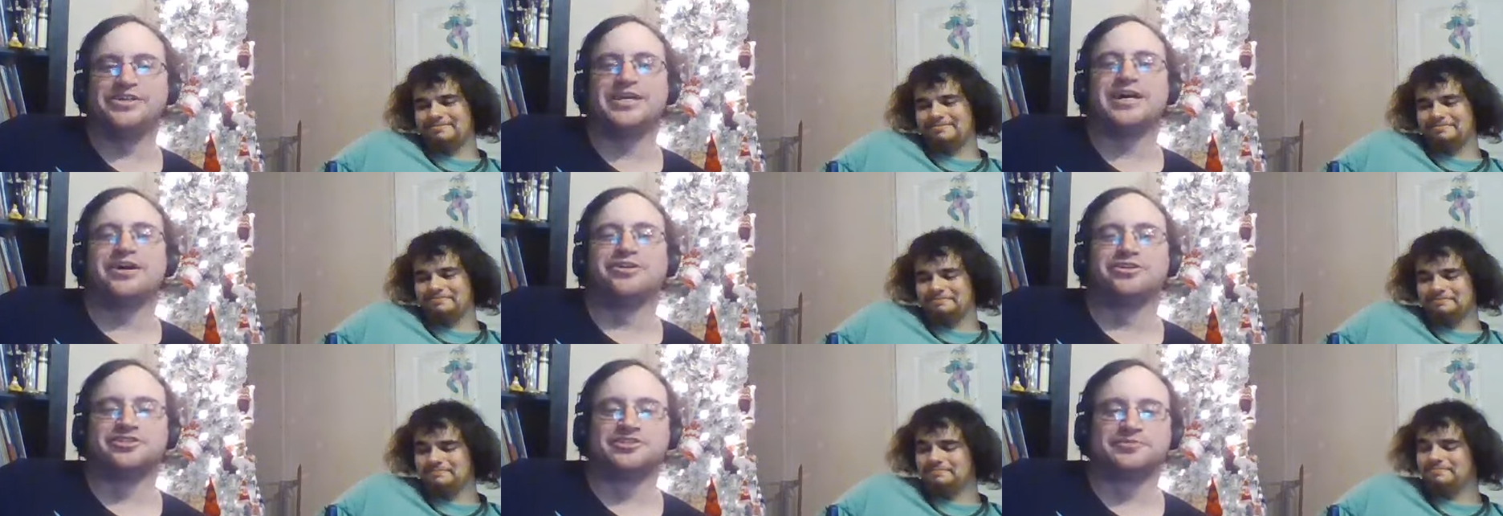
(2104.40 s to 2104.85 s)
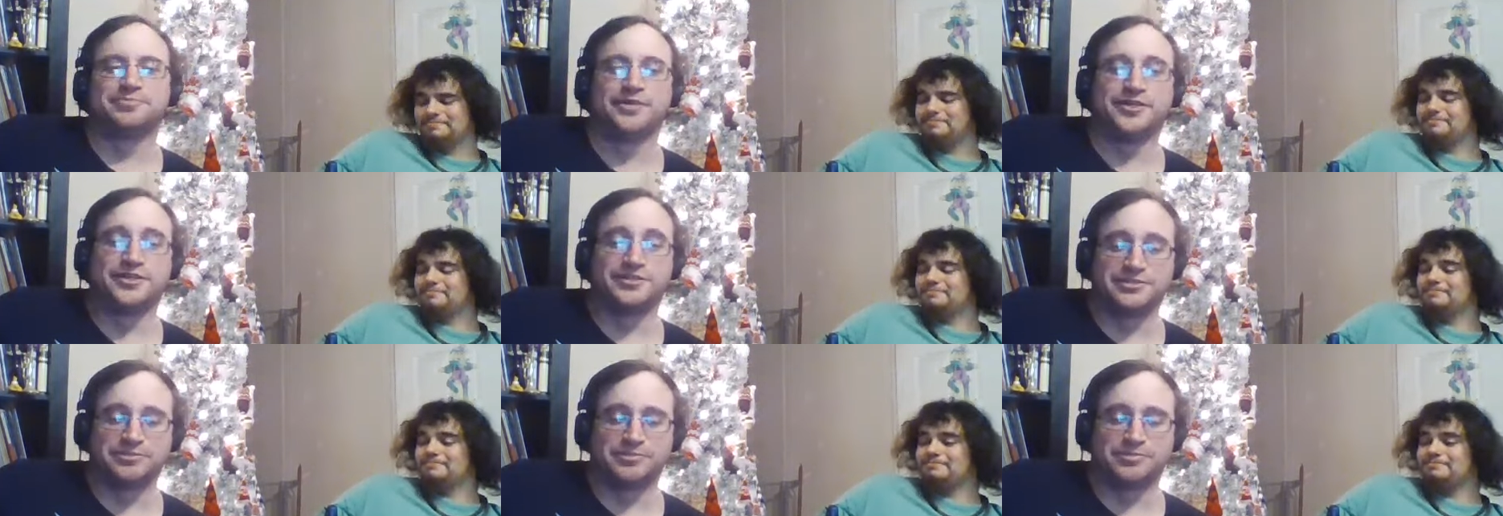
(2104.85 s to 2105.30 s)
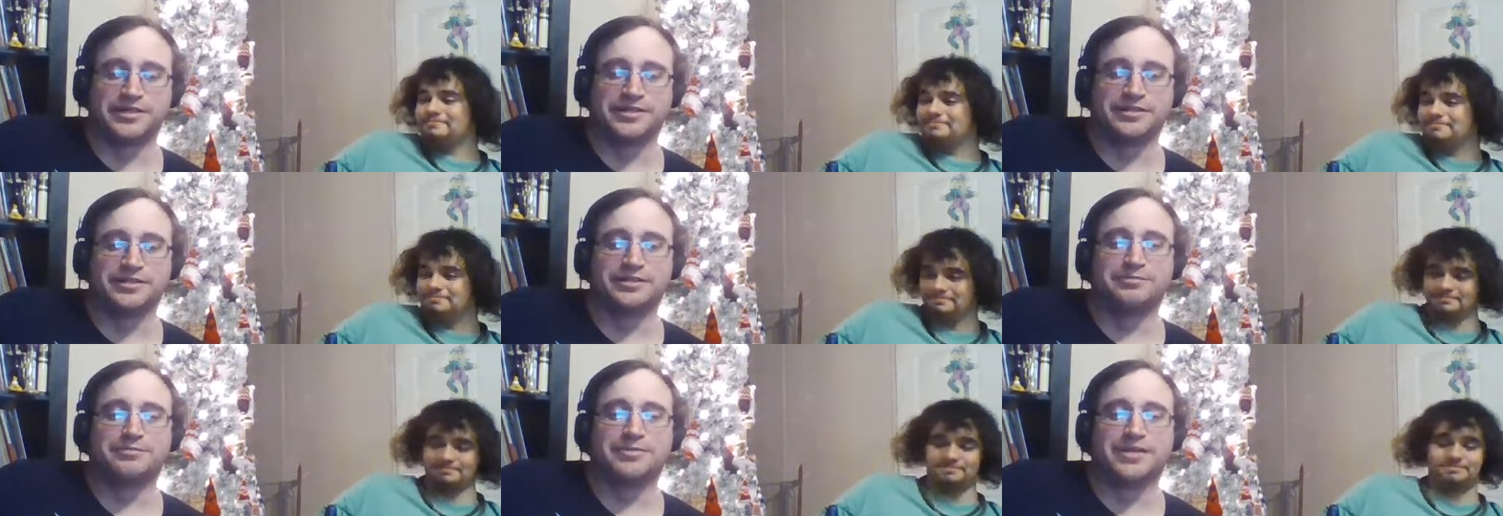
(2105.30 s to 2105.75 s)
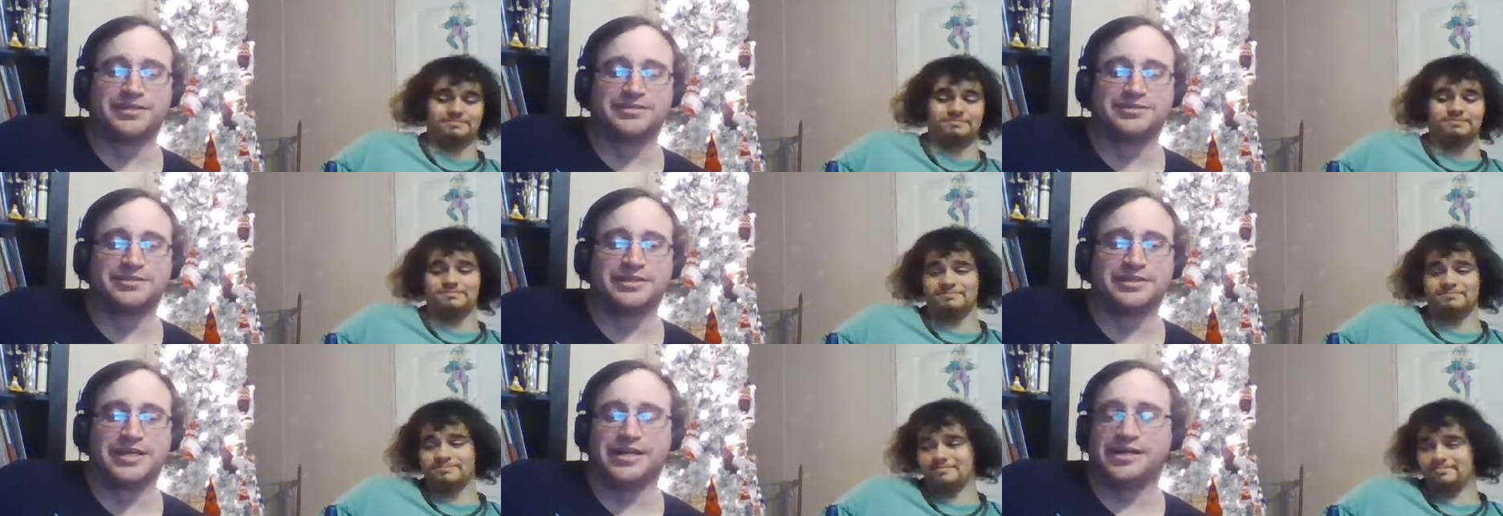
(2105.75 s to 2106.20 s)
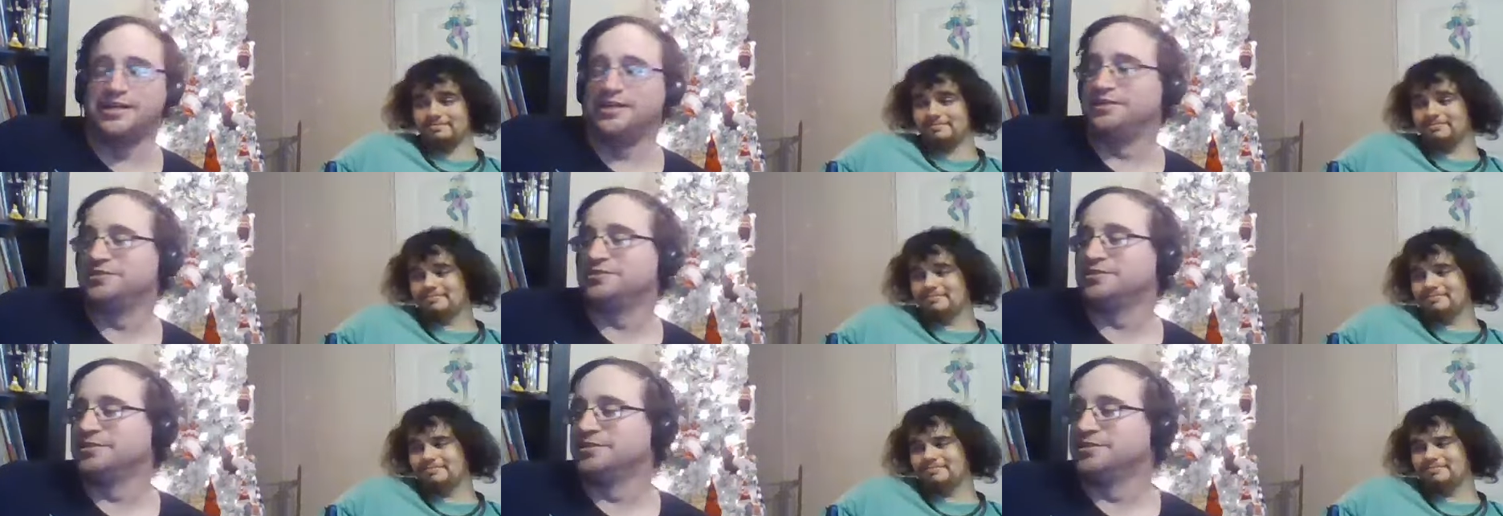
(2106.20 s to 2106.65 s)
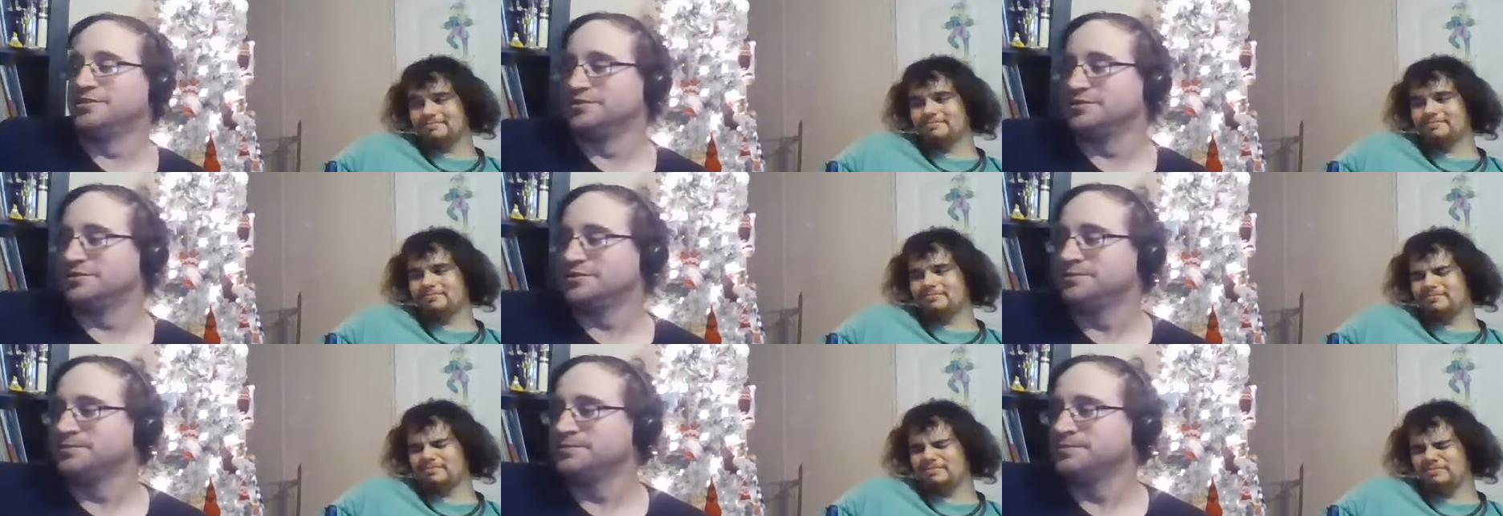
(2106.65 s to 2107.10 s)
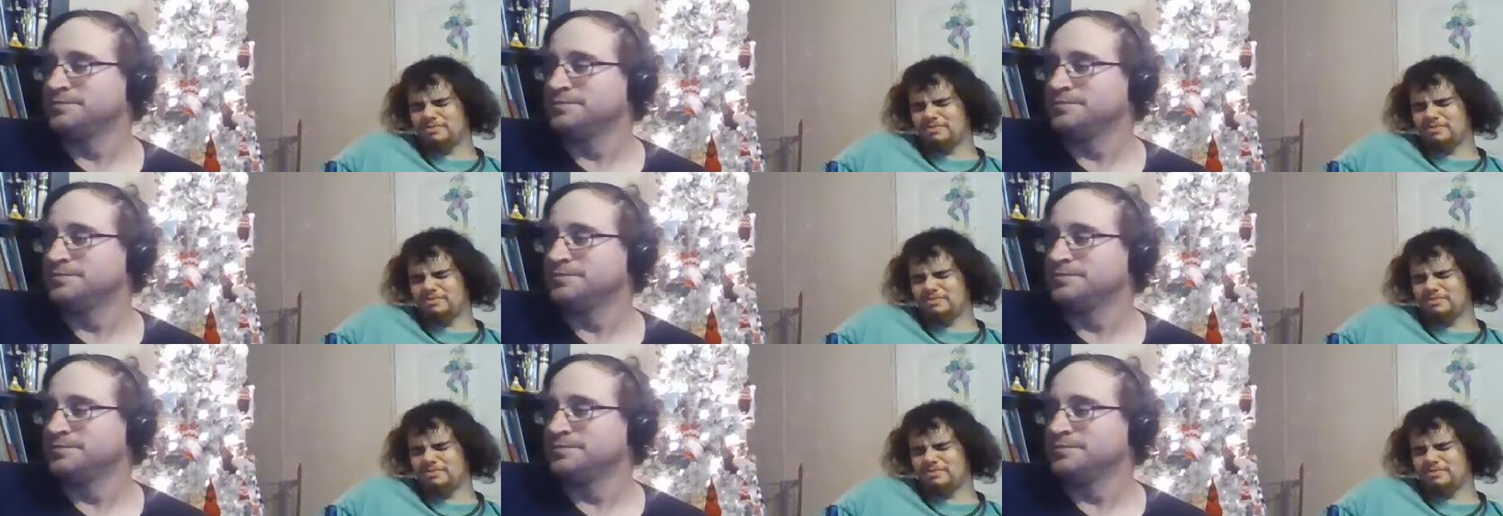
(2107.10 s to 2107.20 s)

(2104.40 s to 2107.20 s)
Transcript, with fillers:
Speaker 1: y'all are spoiled to my amazing editing skills.